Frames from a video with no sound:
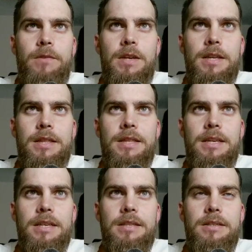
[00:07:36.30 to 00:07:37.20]
I think
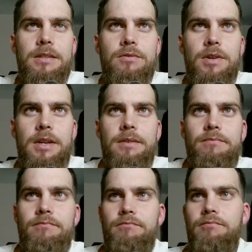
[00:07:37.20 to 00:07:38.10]
that's it, really.
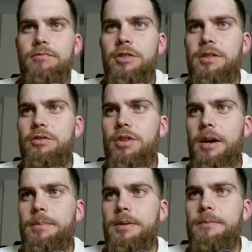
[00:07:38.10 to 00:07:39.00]
Just
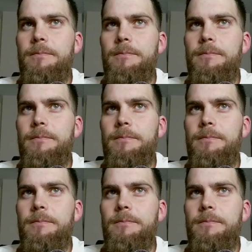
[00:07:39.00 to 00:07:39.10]
trapped.